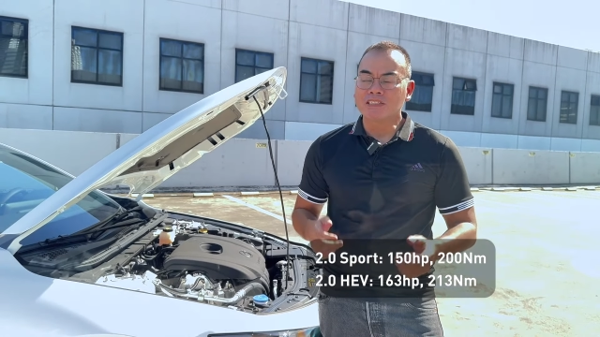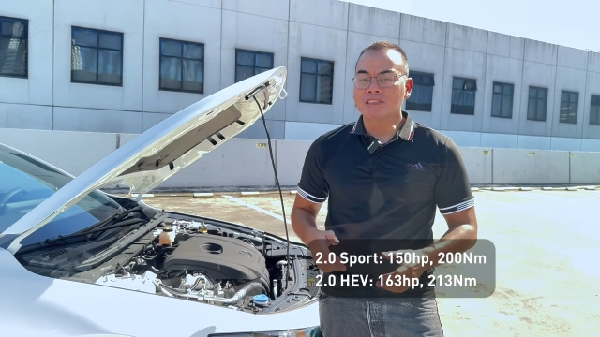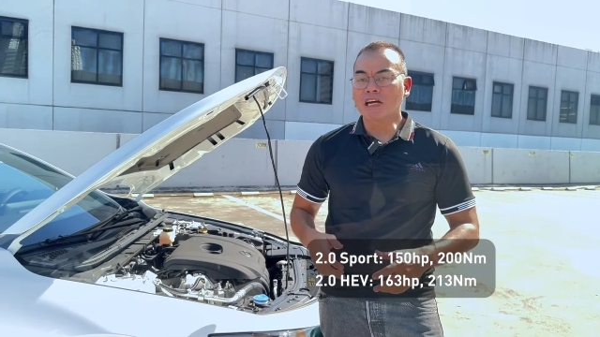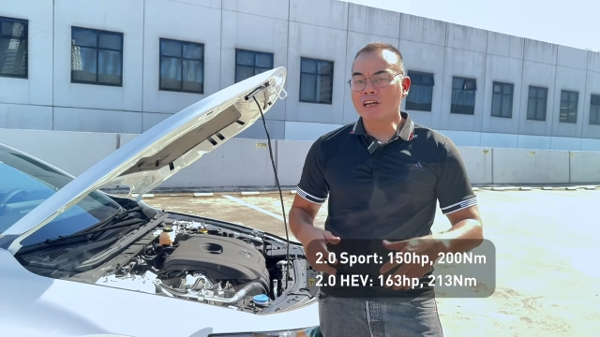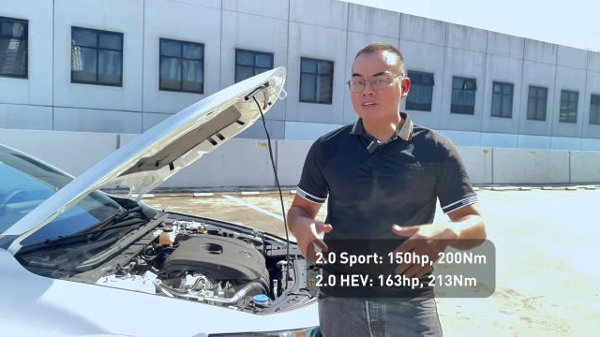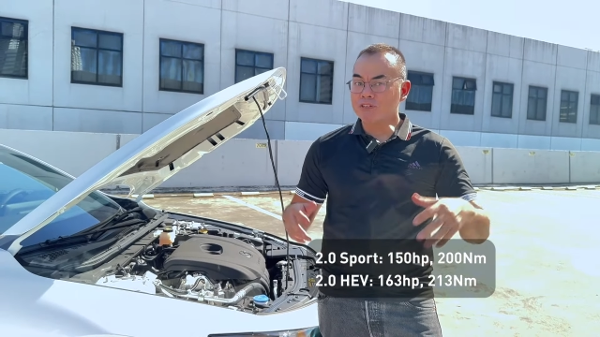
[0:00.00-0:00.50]

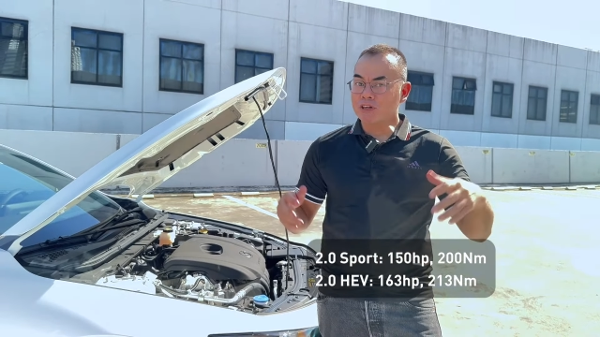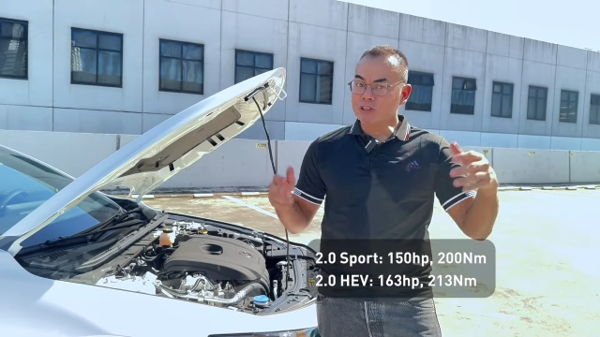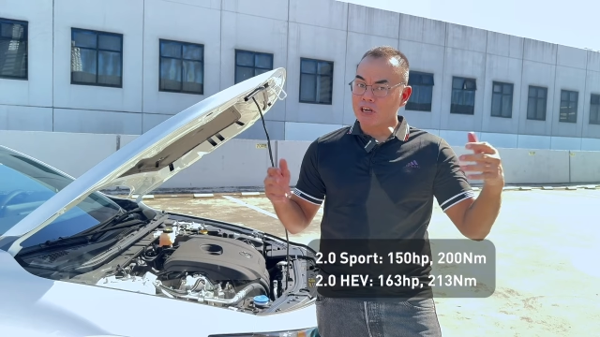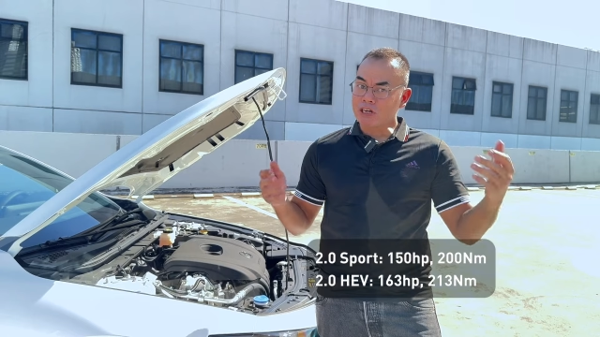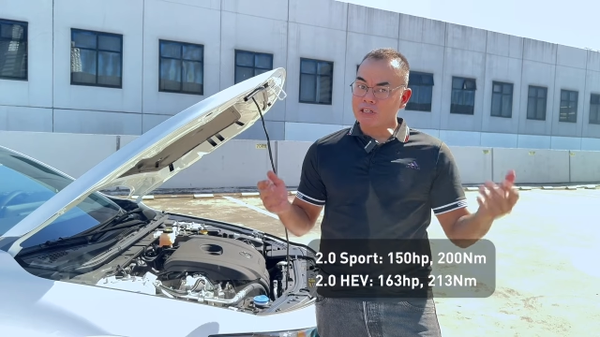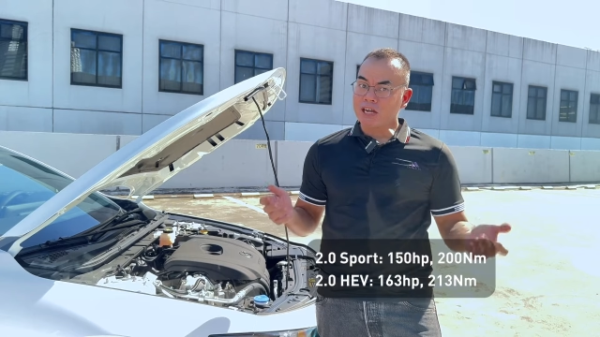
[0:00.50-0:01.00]
Now if you're a
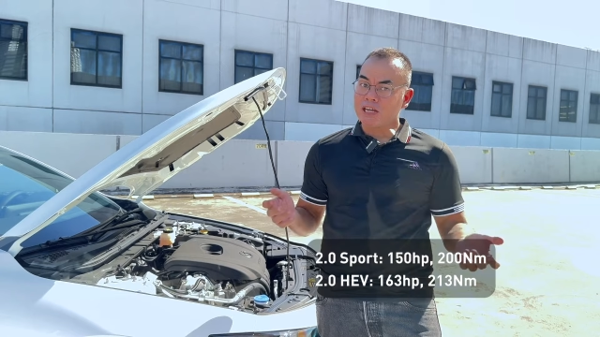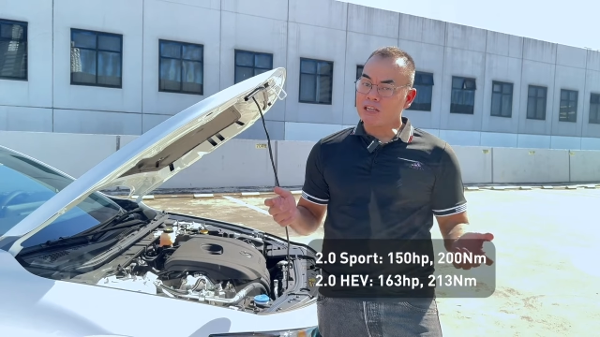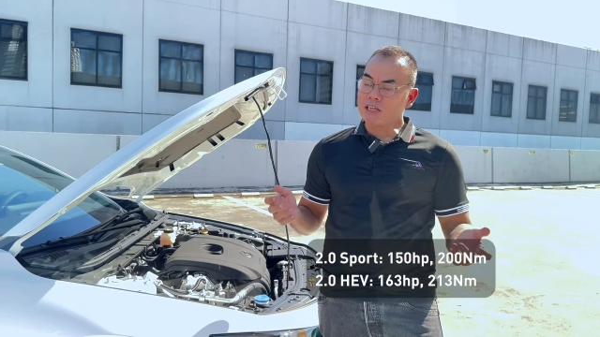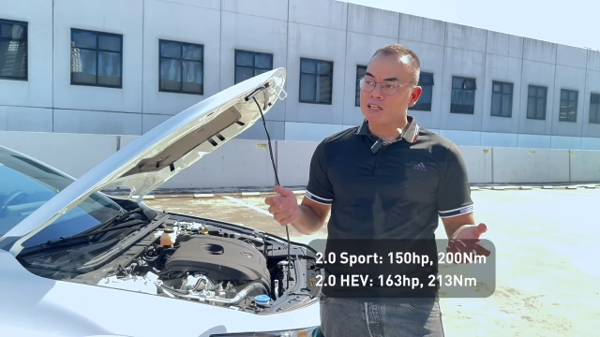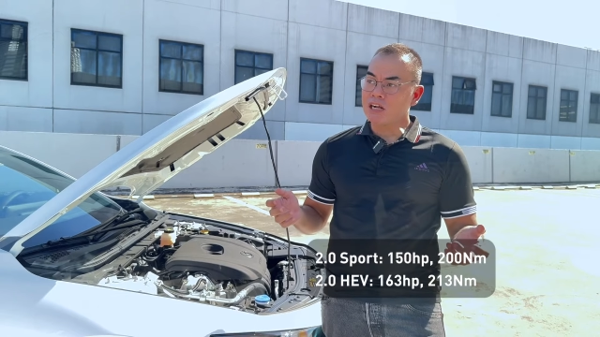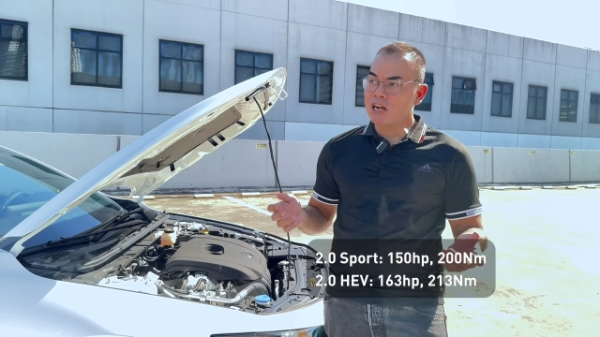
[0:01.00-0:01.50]
car guy
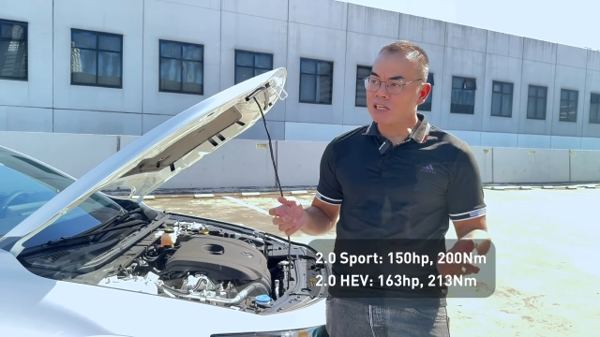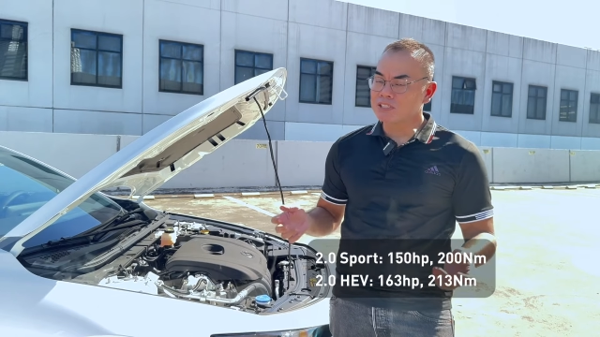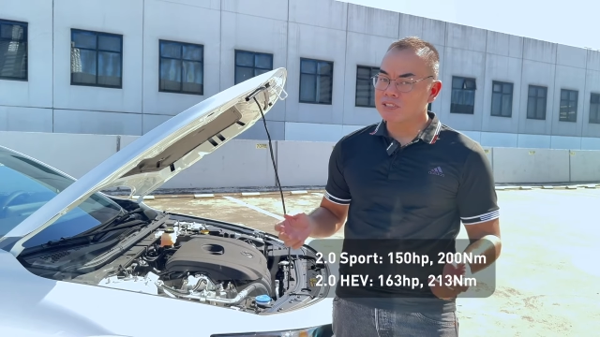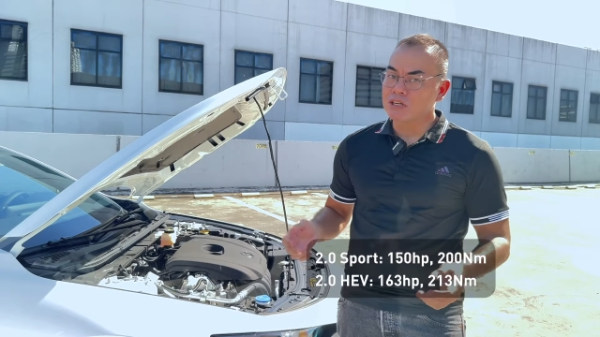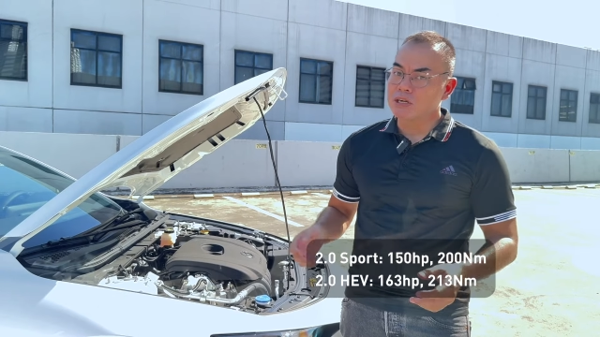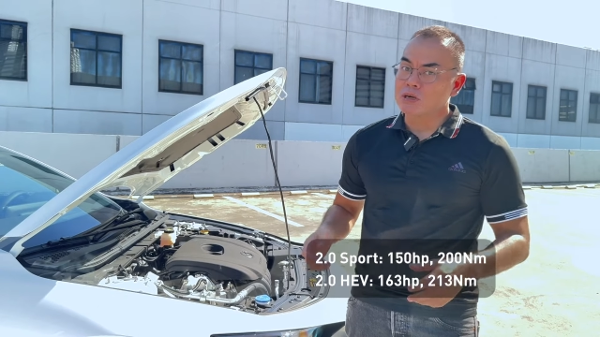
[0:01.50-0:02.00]
like
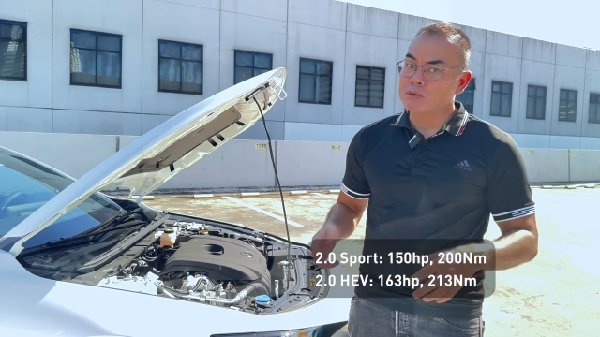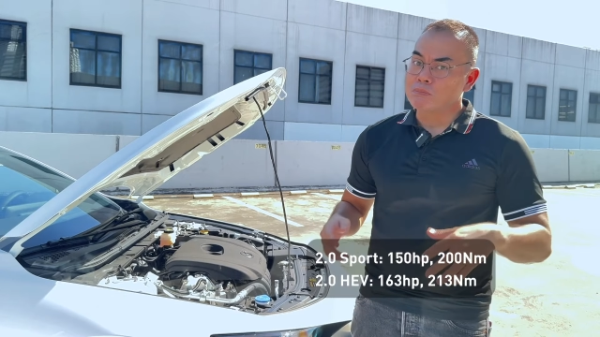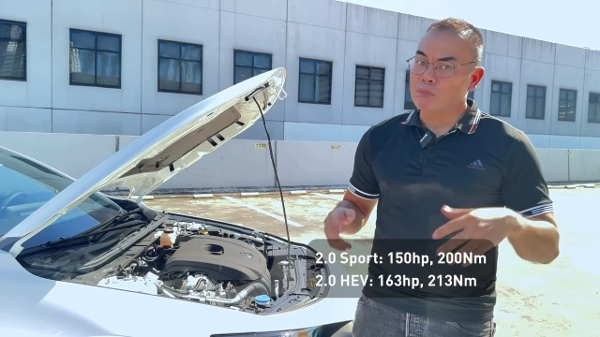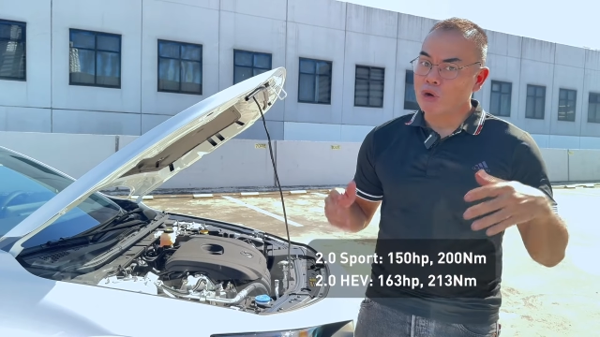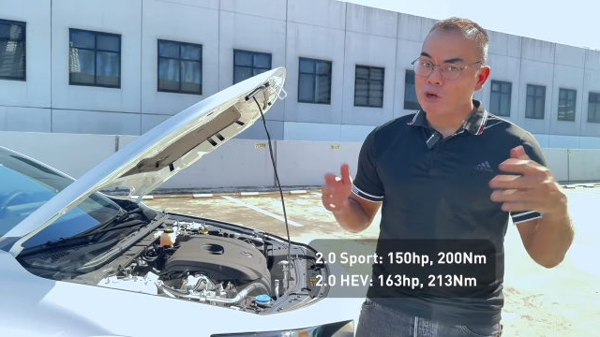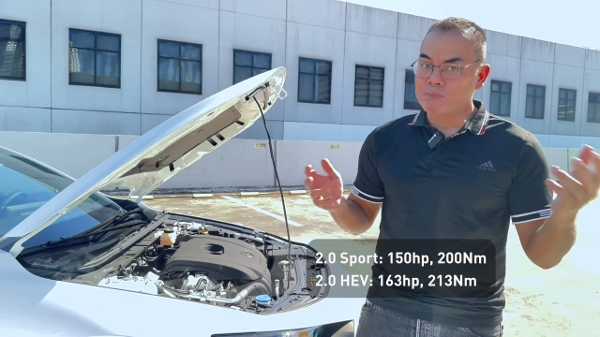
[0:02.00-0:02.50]
us,
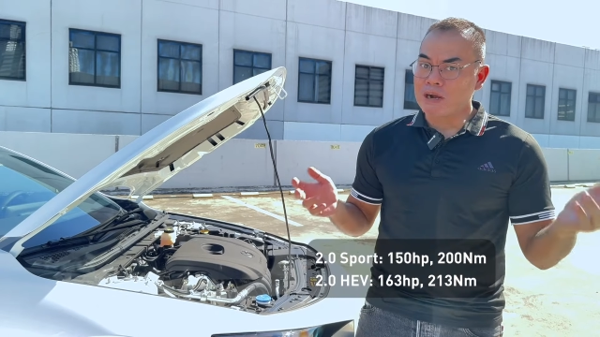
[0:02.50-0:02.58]
more